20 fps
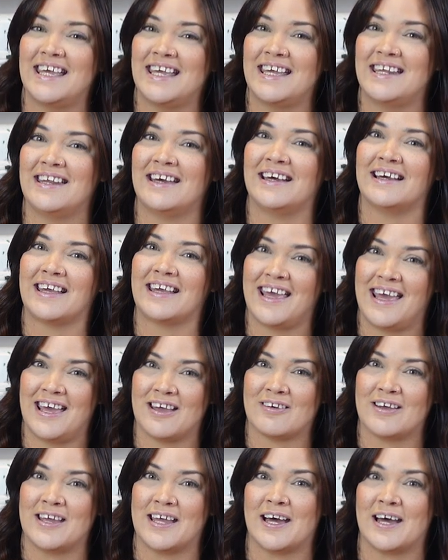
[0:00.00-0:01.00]
in a
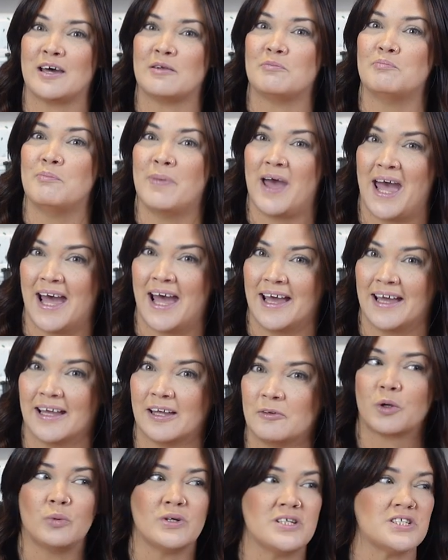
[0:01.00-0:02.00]
carry-on
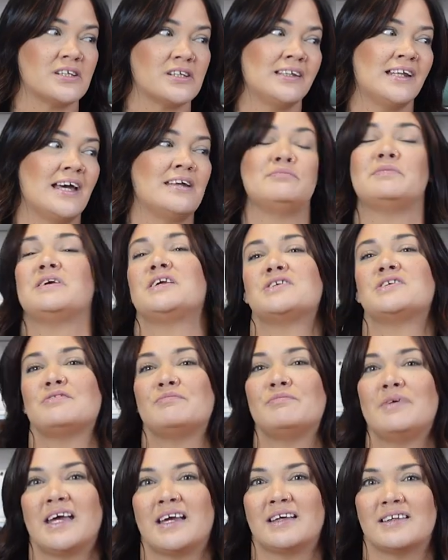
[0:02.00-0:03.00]
bag, which led me to
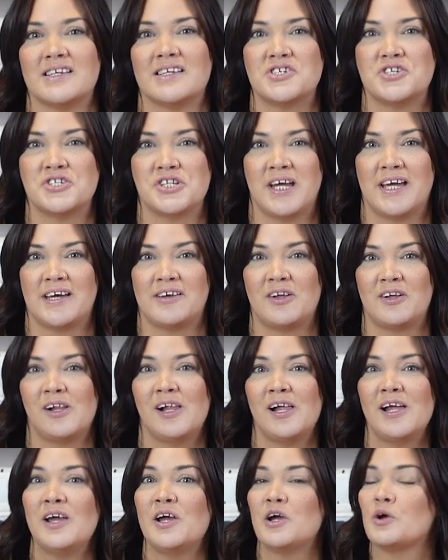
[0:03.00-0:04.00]
make this channel,
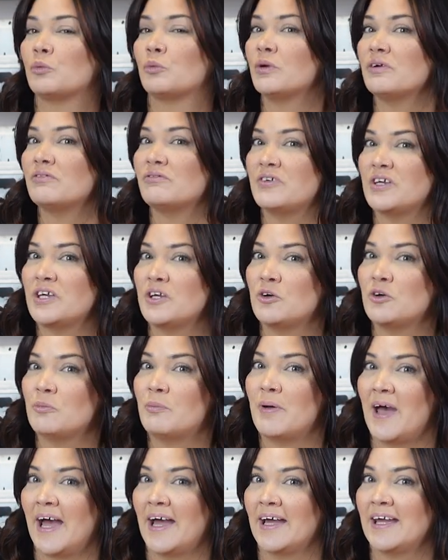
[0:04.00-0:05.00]
review
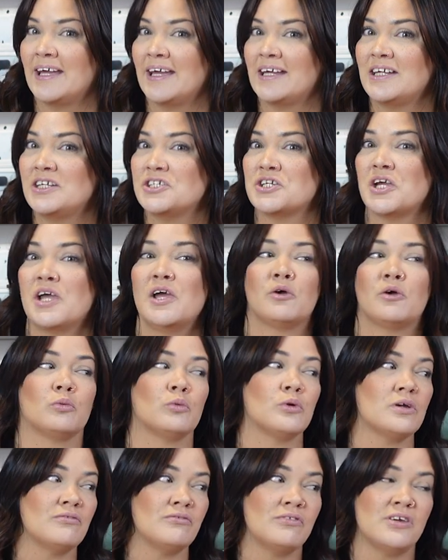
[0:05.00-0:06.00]
baggage,
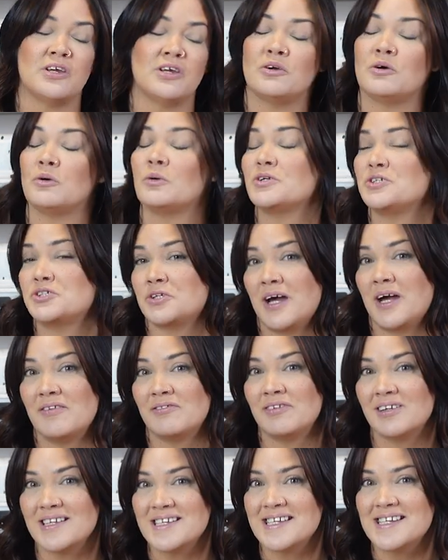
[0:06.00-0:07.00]
review
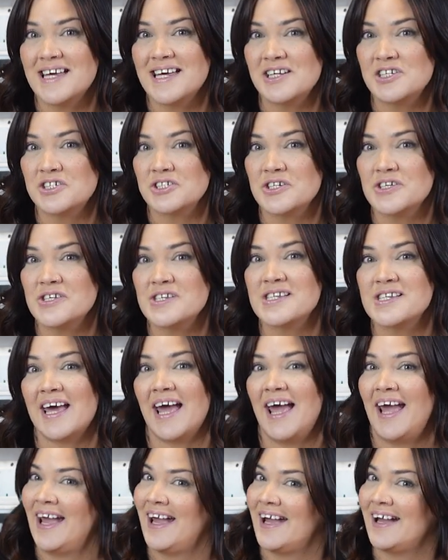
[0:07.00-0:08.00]
travel essentials,
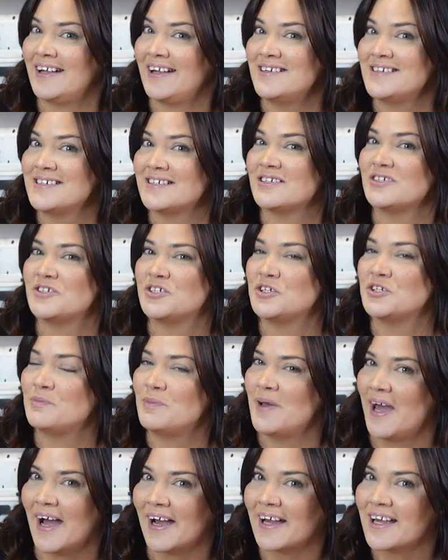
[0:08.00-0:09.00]
and do
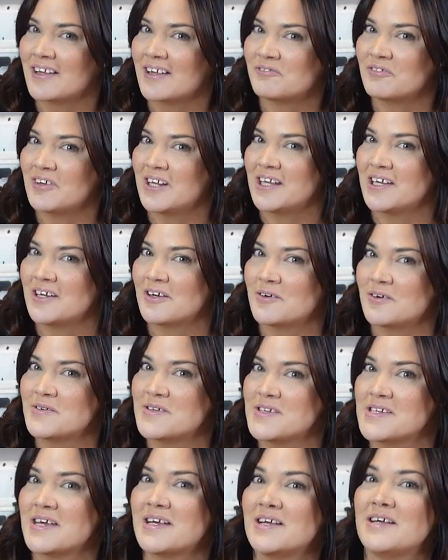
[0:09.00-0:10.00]
packing
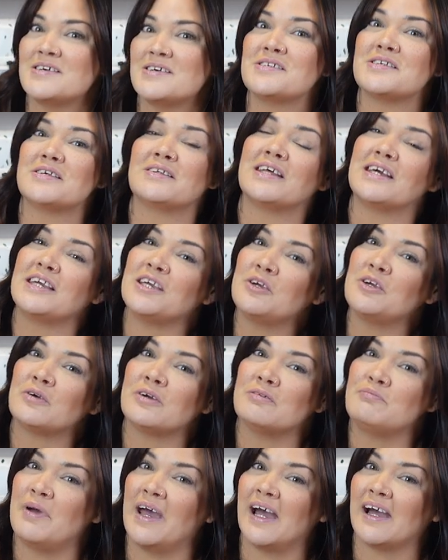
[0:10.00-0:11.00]
videos so that you
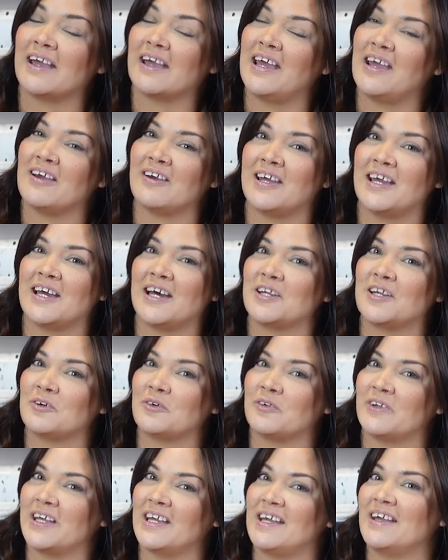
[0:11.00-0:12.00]
can pack carry-on
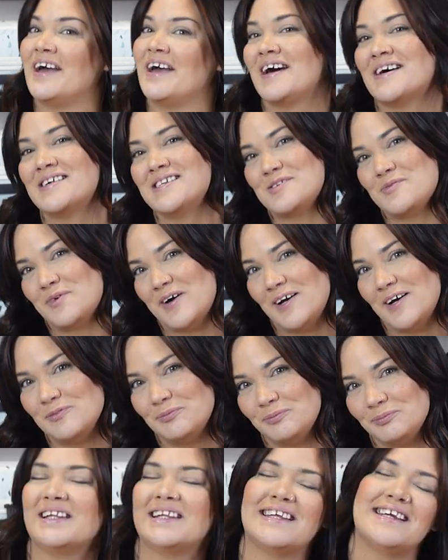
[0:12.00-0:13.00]
only as well
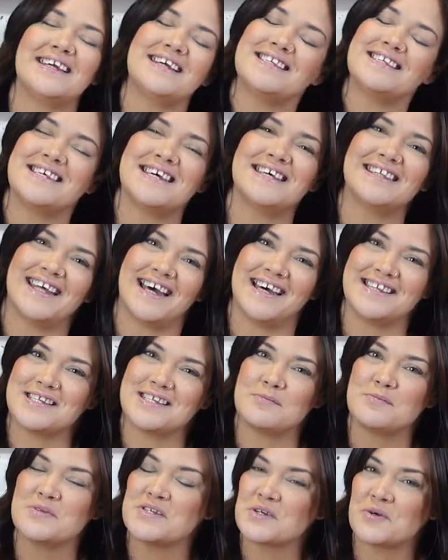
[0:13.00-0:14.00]
please hit that
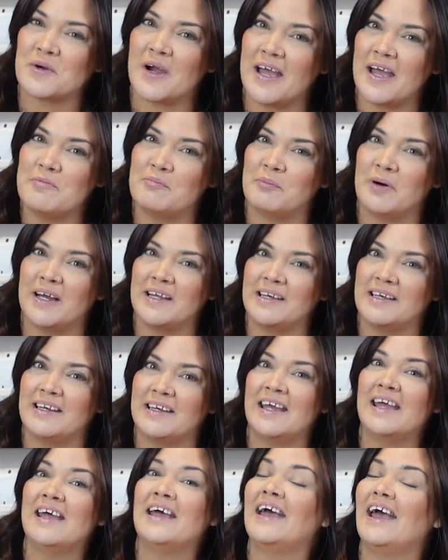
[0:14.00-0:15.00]
subscribe
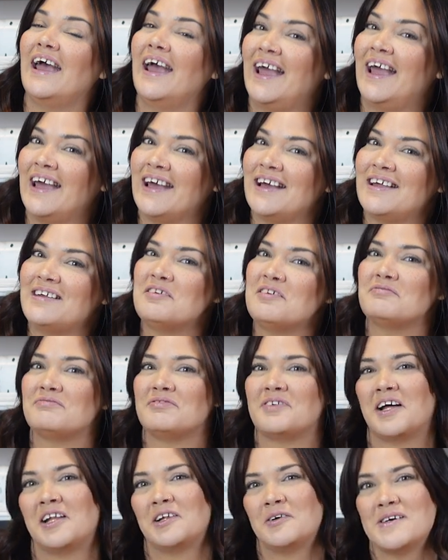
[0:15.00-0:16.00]
button and
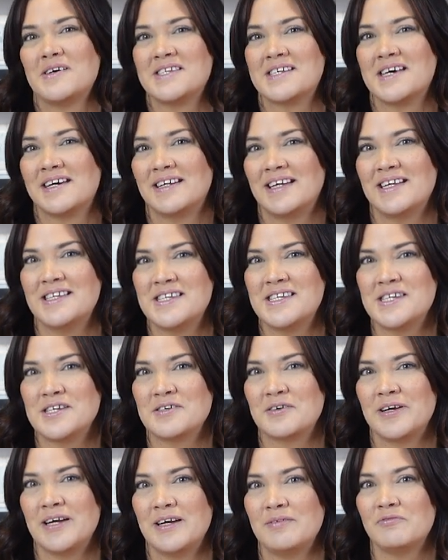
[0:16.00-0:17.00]
follow us on
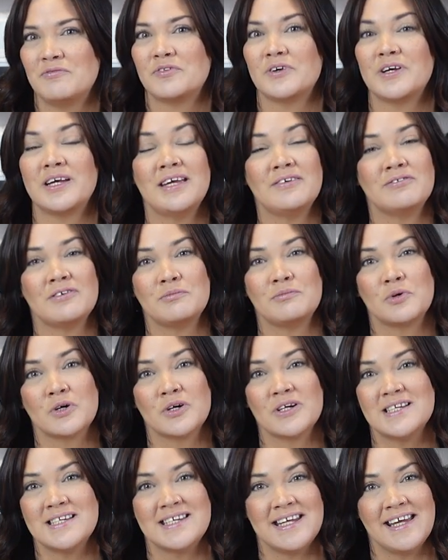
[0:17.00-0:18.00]
Instagram for even
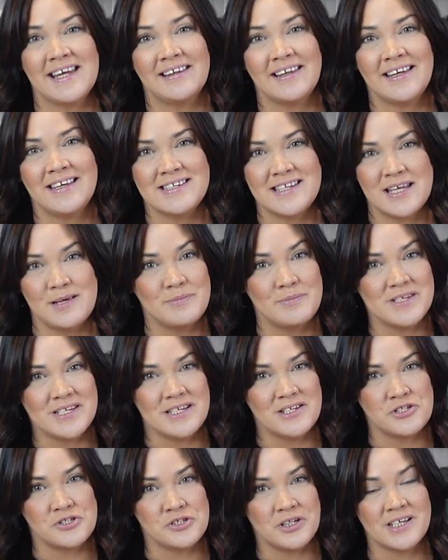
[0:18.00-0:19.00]
more daily tips
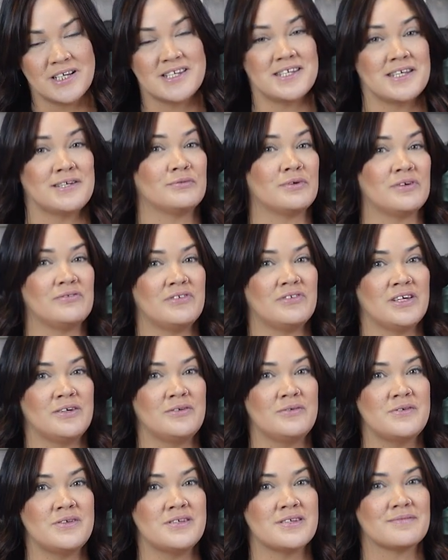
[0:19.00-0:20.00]
and tricks and
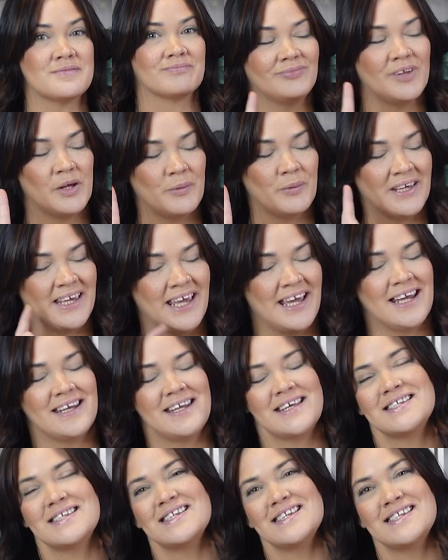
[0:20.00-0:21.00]
reviews that we can't
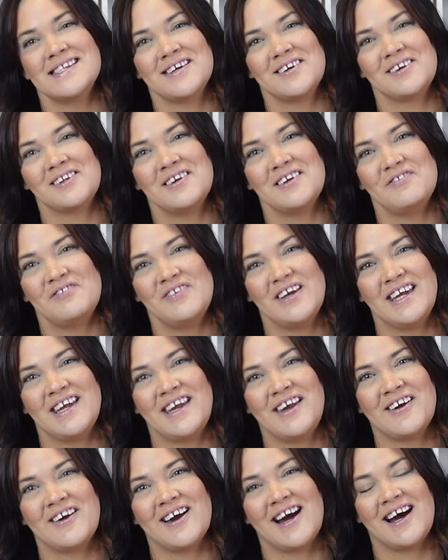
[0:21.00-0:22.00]
necessarily fit
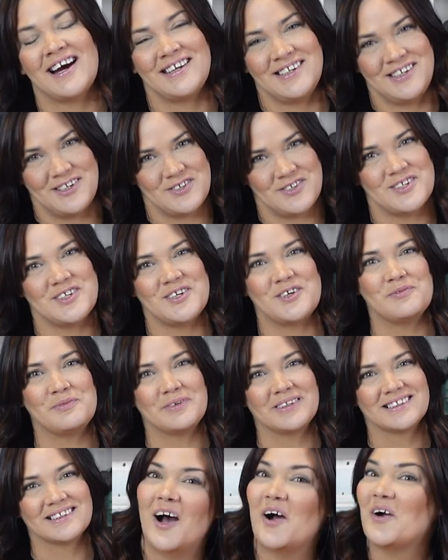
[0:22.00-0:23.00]
here on YouTube.
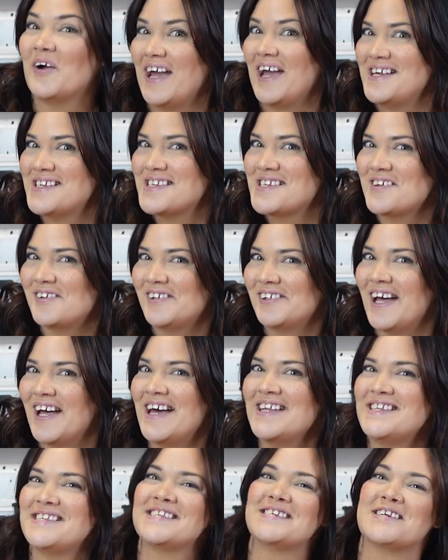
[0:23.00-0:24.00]
Okay, so
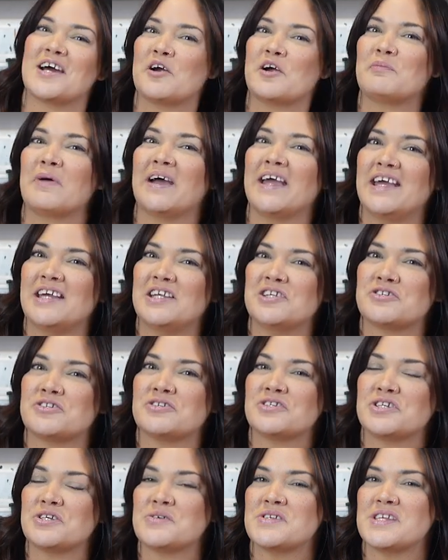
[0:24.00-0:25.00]
let's start by
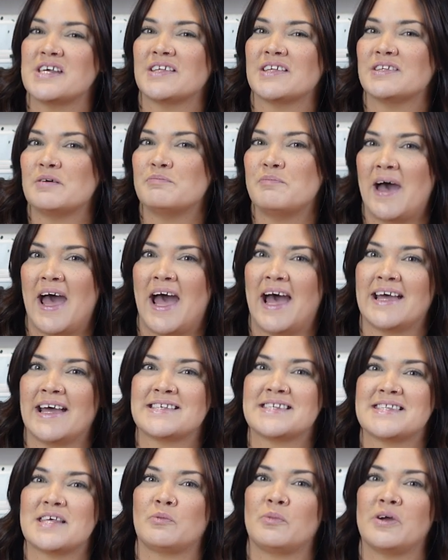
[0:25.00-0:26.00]
introducing the
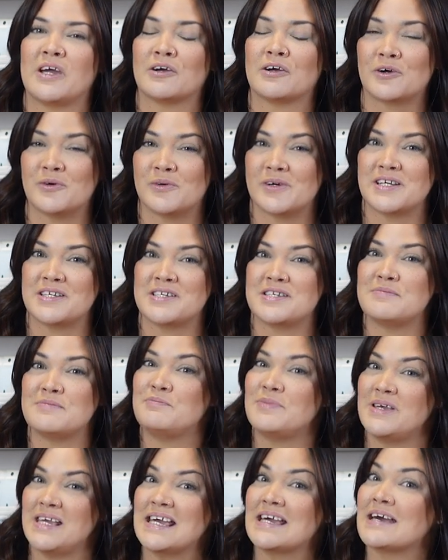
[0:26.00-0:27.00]
bags that we are going to
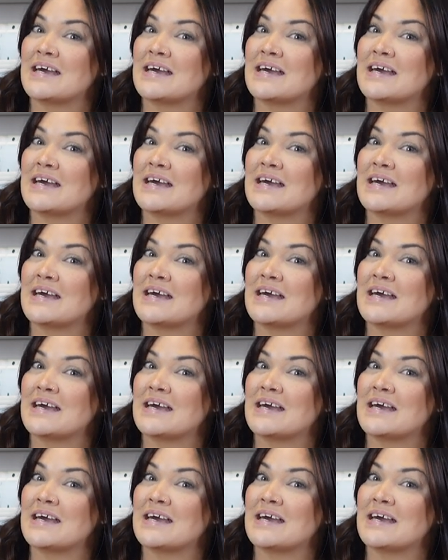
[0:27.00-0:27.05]
be